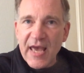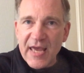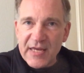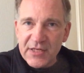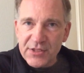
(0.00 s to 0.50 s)

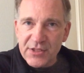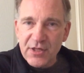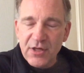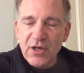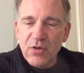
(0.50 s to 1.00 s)
8
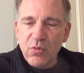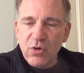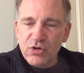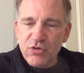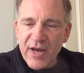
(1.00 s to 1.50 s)

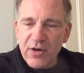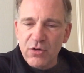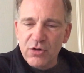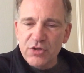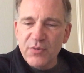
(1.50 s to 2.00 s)
world
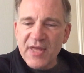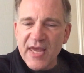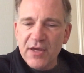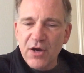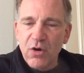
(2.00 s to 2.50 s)
records with
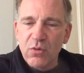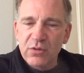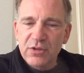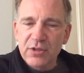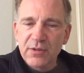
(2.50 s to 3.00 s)
8
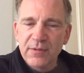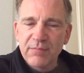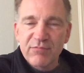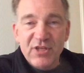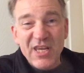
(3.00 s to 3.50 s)
golds.
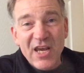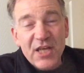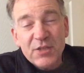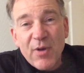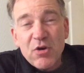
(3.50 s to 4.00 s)
So yeah,
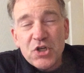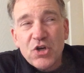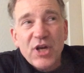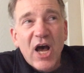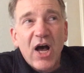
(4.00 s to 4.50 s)
I suppose you
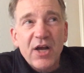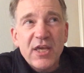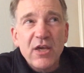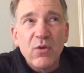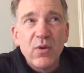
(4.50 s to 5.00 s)
could
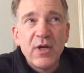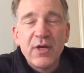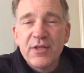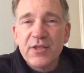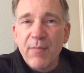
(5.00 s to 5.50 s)
argue
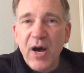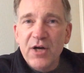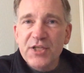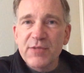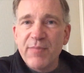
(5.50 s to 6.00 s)
that
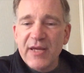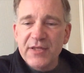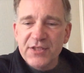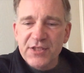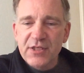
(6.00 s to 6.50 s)
Mark
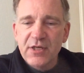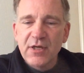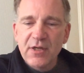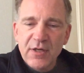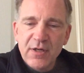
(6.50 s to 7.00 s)
Spitz
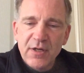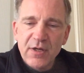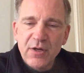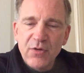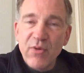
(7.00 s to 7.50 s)

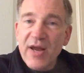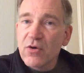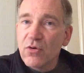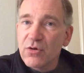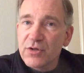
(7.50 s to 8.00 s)

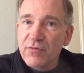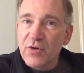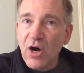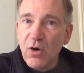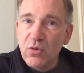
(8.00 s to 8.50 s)
record of
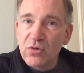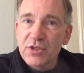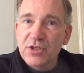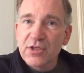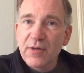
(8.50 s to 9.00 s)

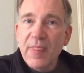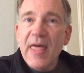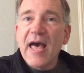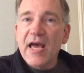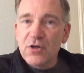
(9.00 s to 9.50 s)
golds
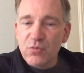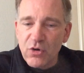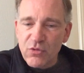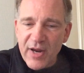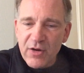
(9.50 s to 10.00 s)
and
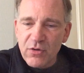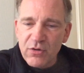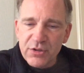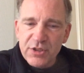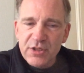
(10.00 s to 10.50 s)
world
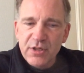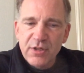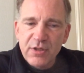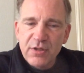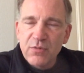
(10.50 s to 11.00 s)
records
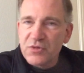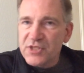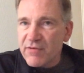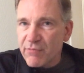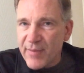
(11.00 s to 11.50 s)
was
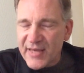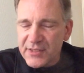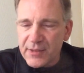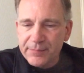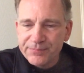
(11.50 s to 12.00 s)
even
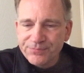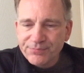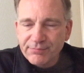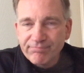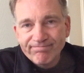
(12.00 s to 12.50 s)
better.
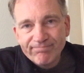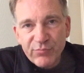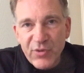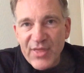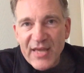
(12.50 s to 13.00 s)

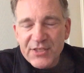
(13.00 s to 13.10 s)
But